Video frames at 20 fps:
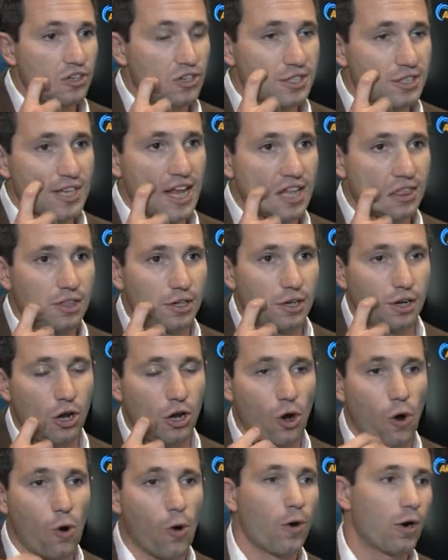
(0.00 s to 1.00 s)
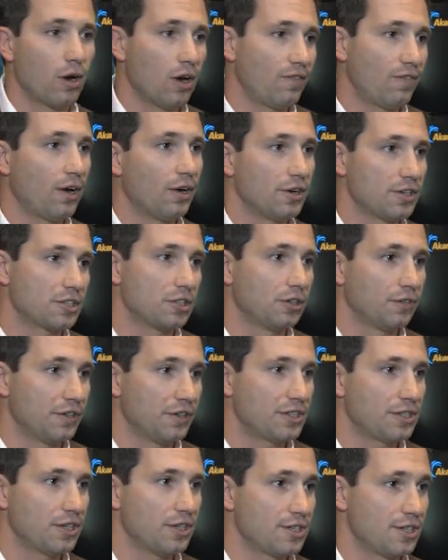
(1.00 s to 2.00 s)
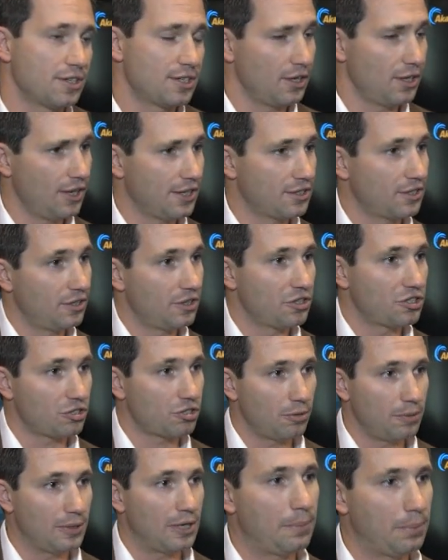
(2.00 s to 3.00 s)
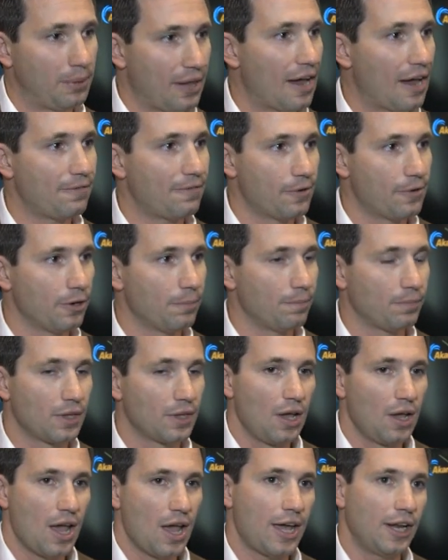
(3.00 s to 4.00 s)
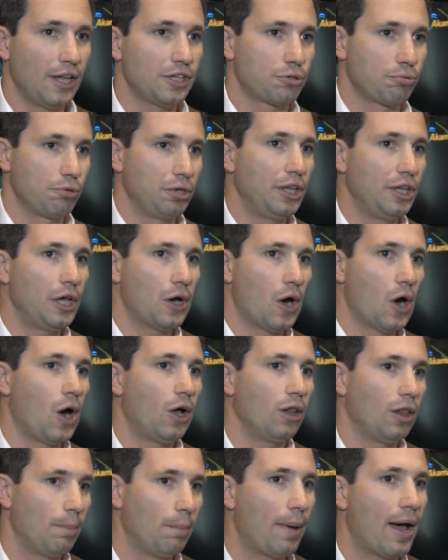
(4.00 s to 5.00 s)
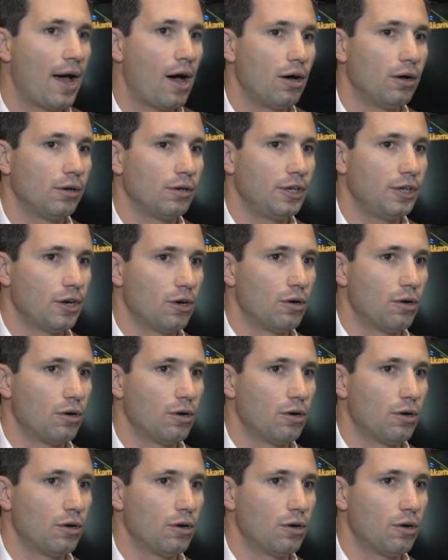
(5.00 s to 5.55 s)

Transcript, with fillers: just at the core of our services, it's a distributed platform, and it's really all about